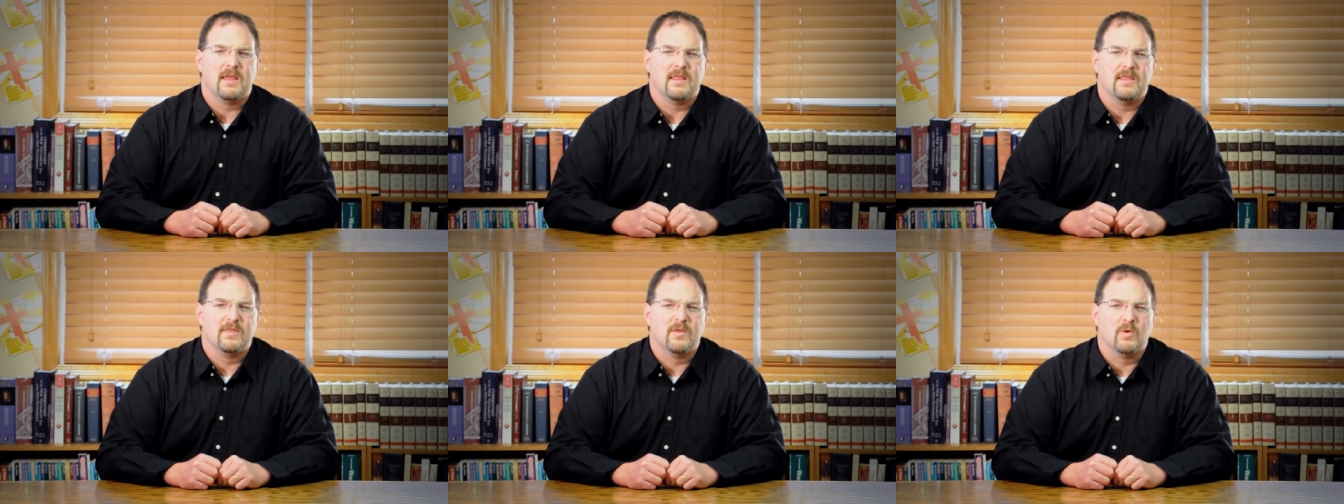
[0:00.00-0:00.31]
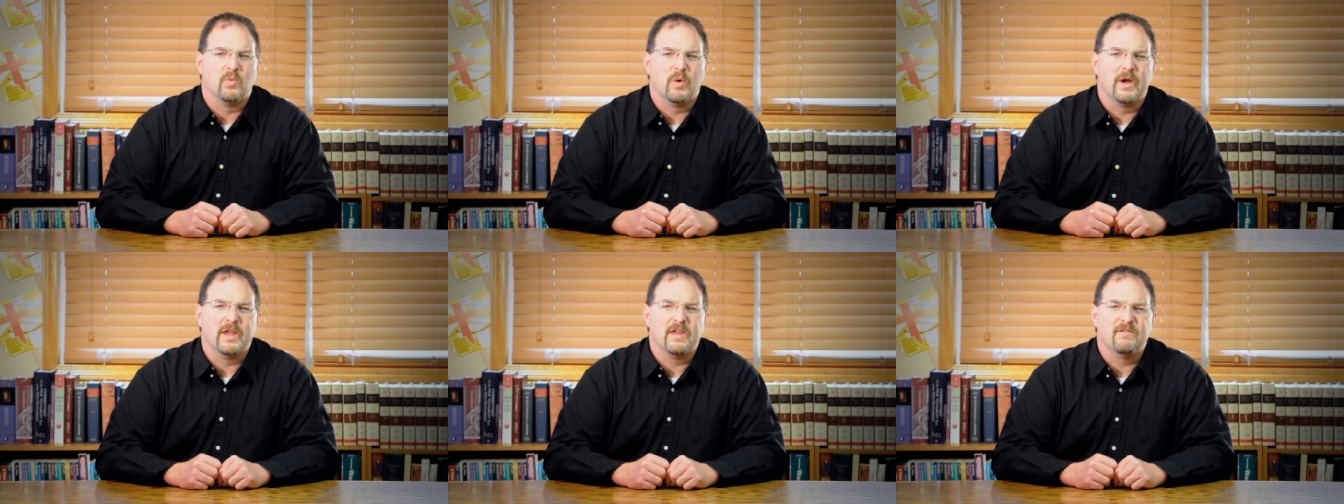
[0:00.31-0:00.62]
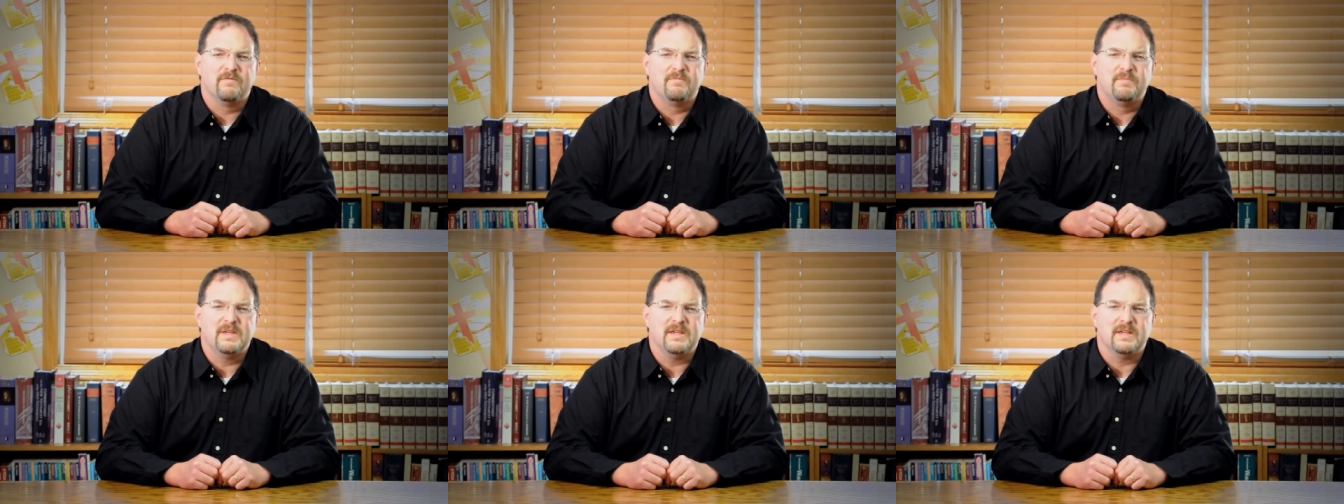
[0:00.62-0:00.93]
The way
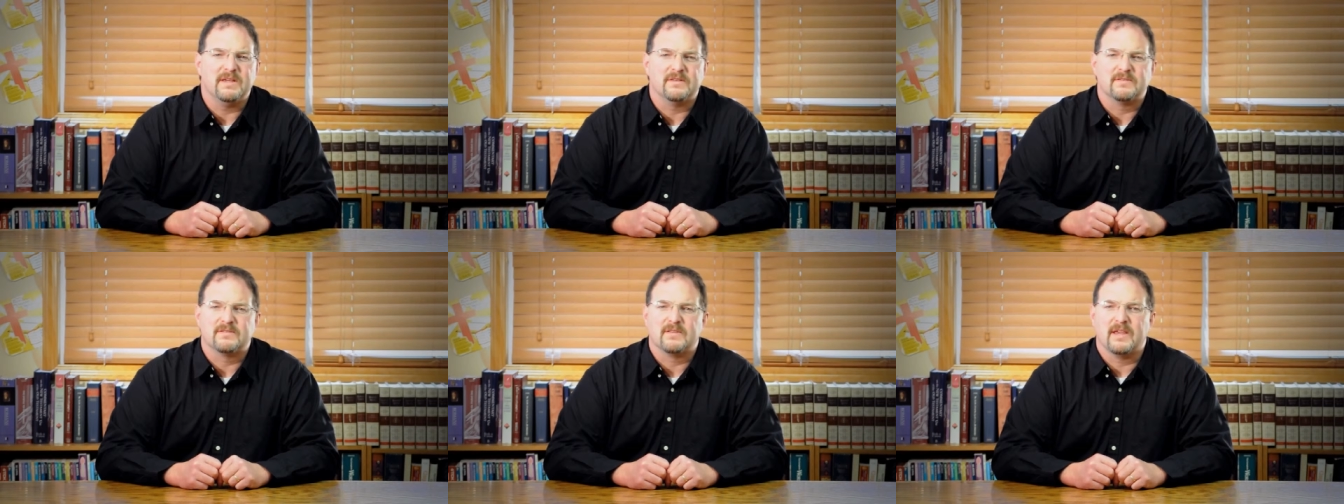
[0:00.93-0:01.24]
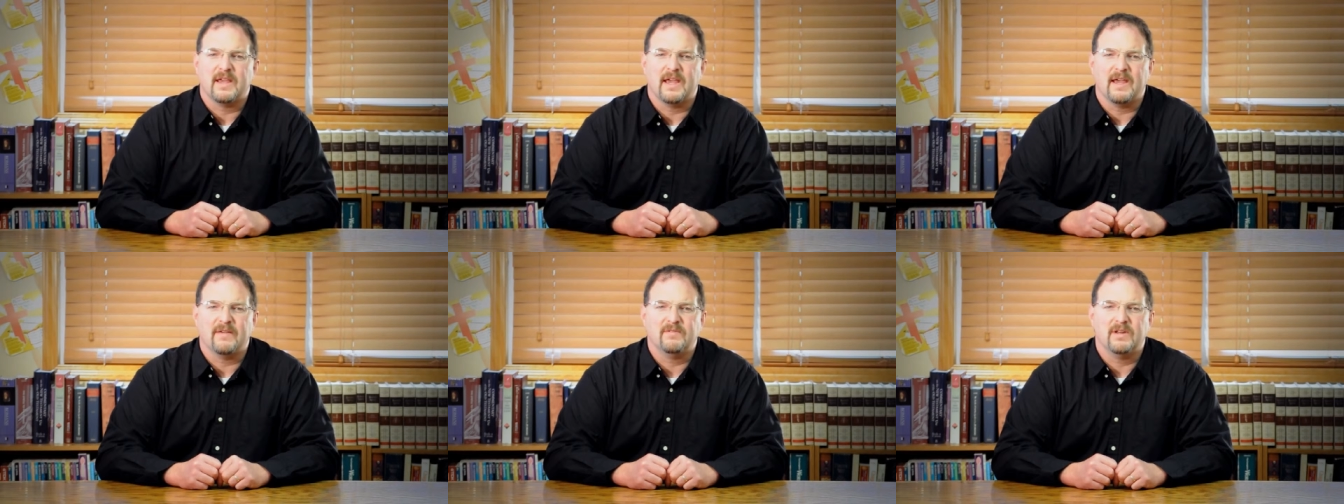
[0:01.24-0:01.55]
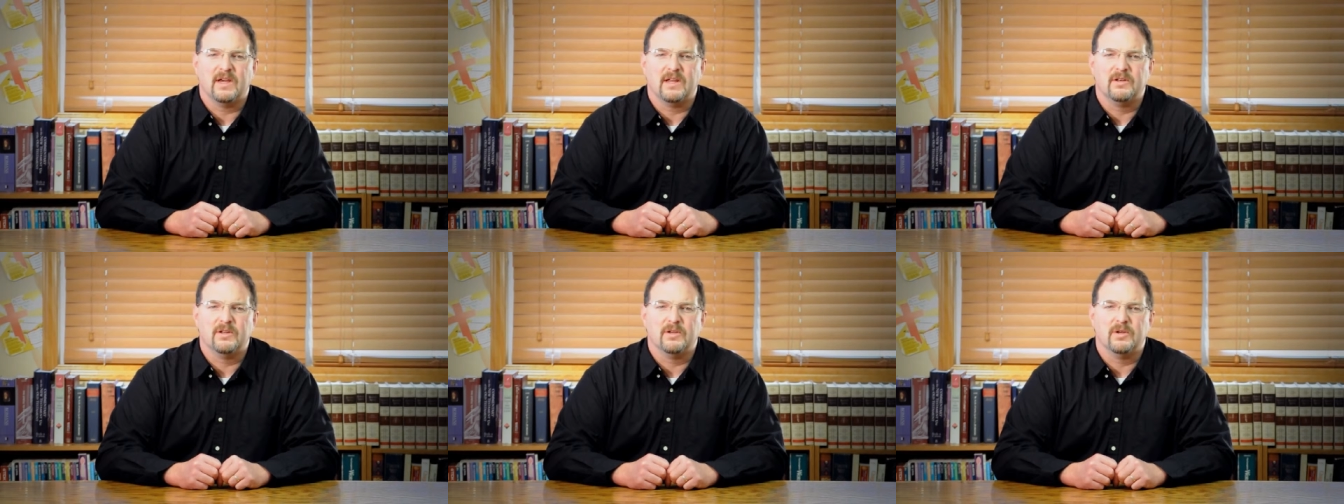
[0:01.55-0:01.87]
of peace they have
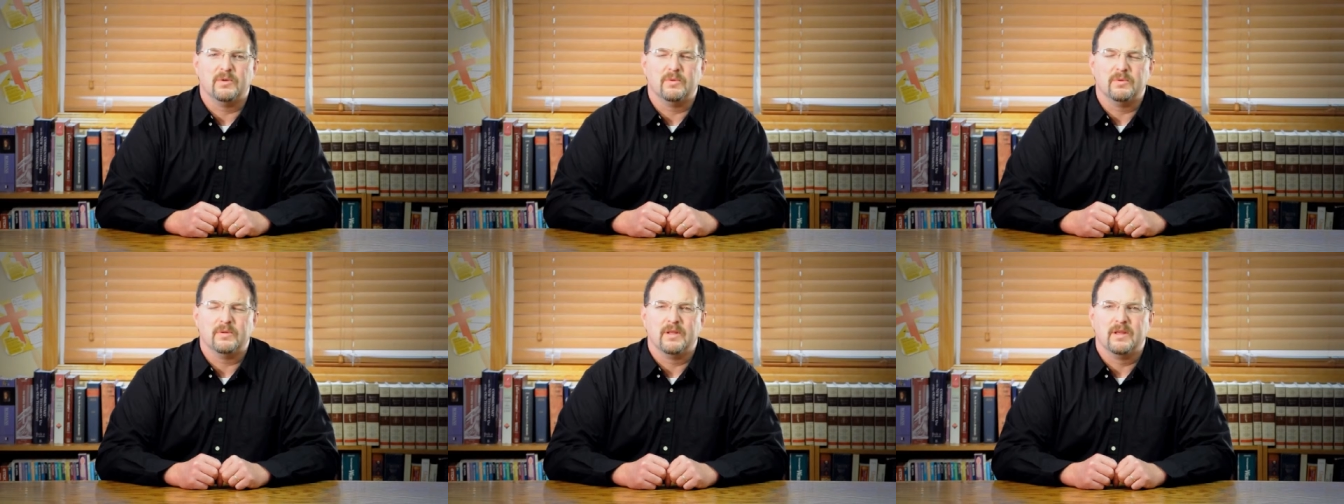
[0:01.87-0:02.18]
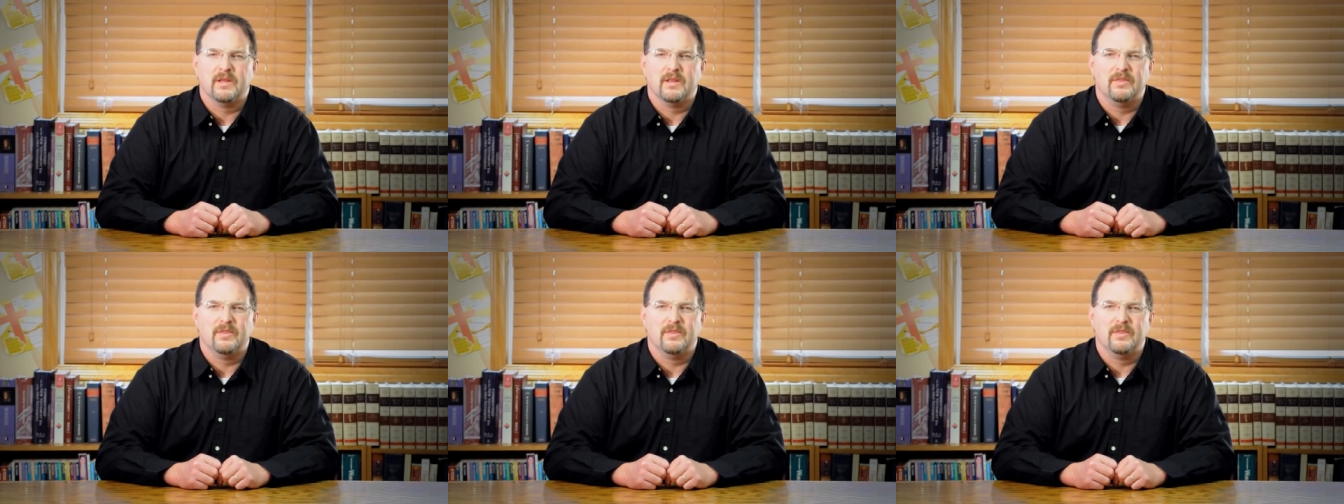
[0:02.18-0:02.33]
not known.